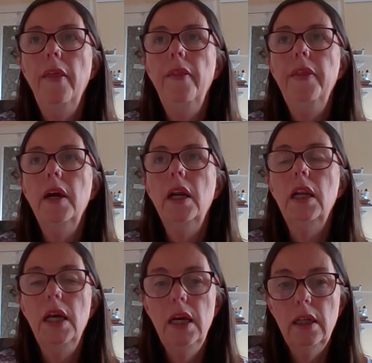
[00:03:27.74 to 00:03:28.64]
They are
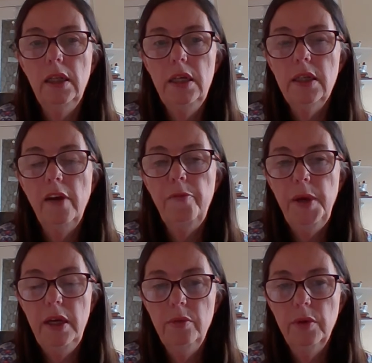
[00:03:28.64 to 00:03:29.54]
likely to have
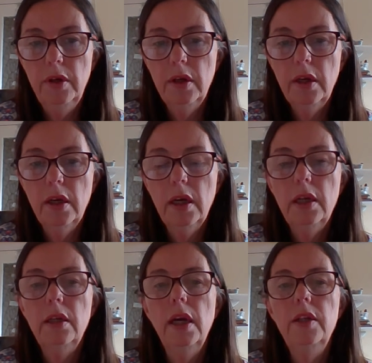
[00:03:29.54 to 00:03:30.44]
paid work
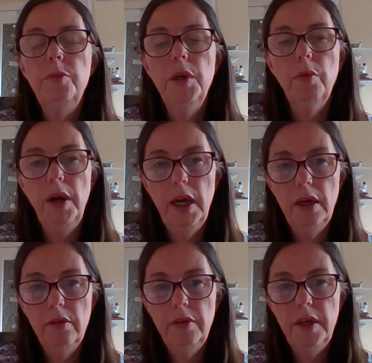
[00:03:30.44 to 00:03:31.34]
and to be quite
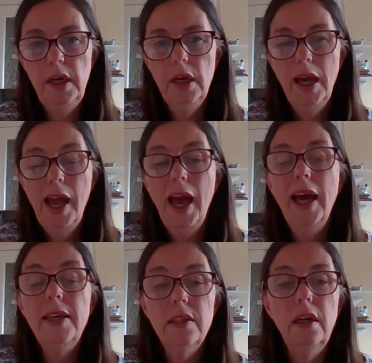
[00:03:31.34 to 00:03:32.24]
healthy,
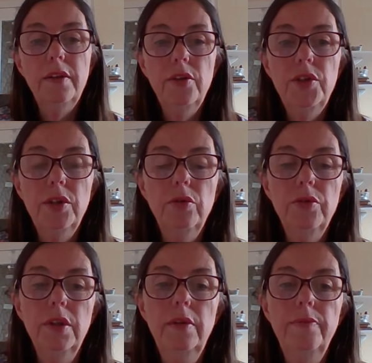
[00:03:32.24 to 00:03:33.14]
as are their
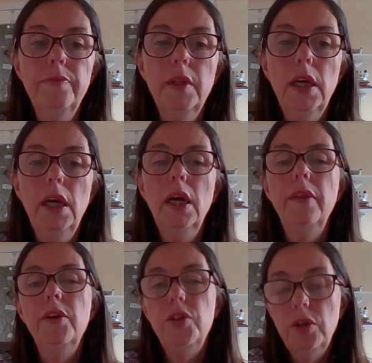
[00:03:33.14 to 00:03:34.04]
children.
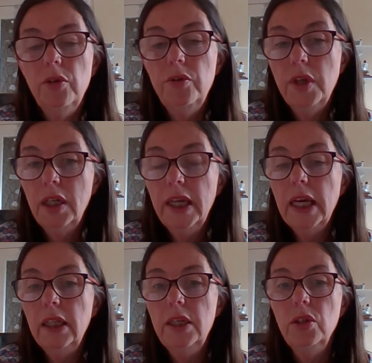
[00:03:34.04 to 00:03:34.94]
Their children are
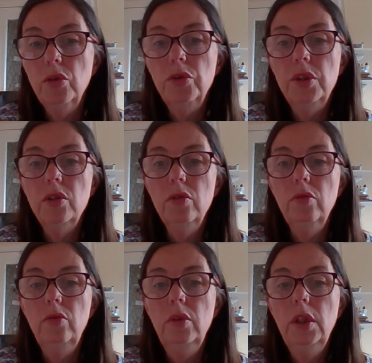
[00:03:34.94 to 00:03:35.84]
likely to go to
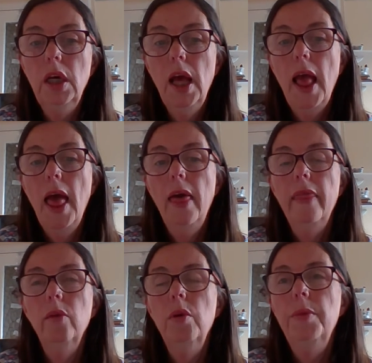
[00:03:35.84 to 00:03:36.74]
school.
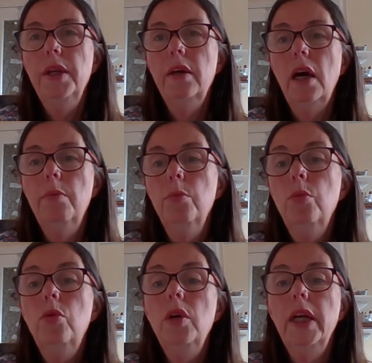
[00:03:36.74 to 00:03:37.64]
The women are
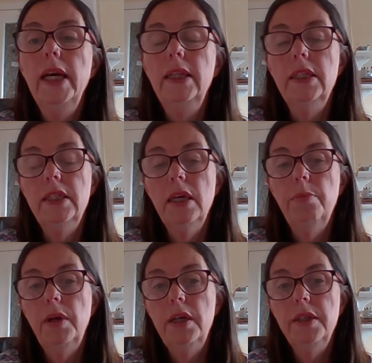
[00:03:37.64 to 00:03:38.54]
more likely to take
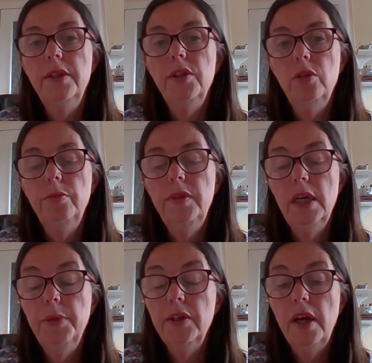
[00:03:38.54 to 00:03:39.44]
part in the
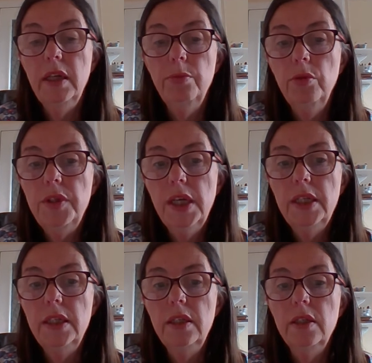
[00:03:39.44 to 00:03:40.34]
democratic
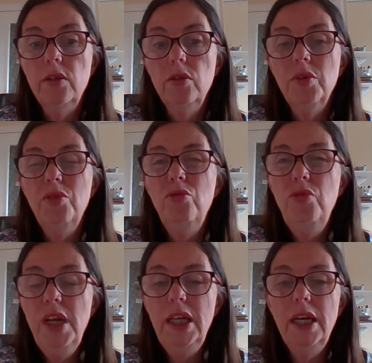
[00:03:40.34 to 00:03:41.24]
processes. So it
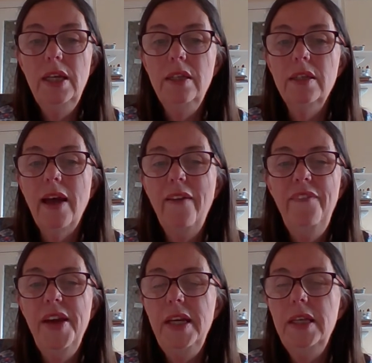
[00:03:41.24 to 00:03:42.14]
really is a
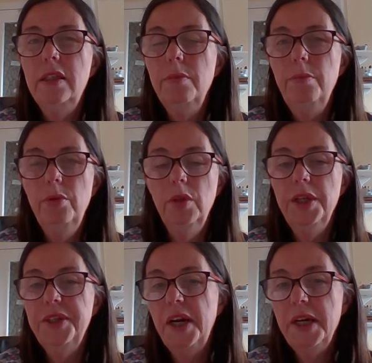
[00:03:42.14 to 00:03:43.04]
very simple
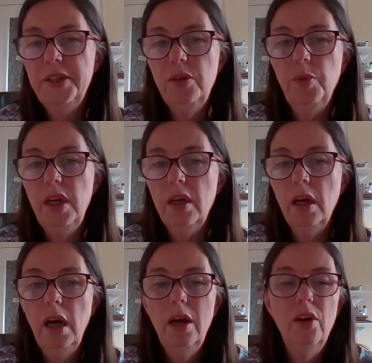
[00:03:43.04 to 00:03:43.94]
and targeted way
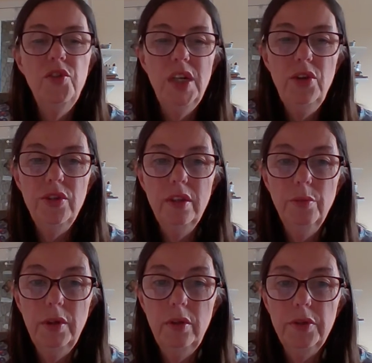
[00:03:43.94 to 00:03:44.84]
of changing the
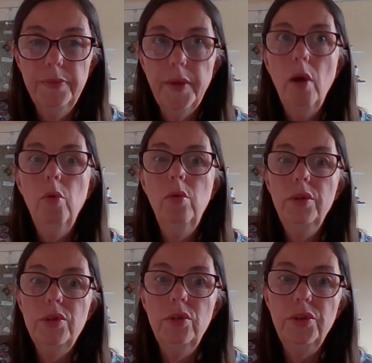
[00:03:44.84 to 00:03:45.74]
world.
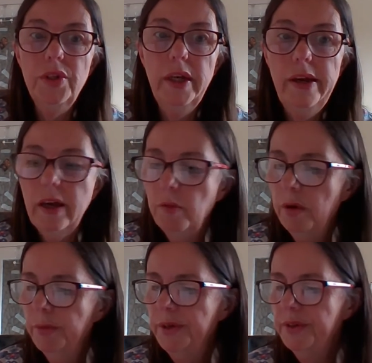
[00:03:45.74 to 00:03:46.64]
What's not to like,
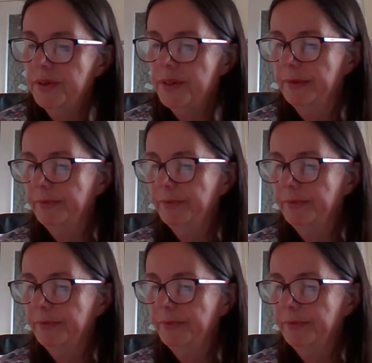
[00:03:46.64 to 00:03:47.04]
one wonders.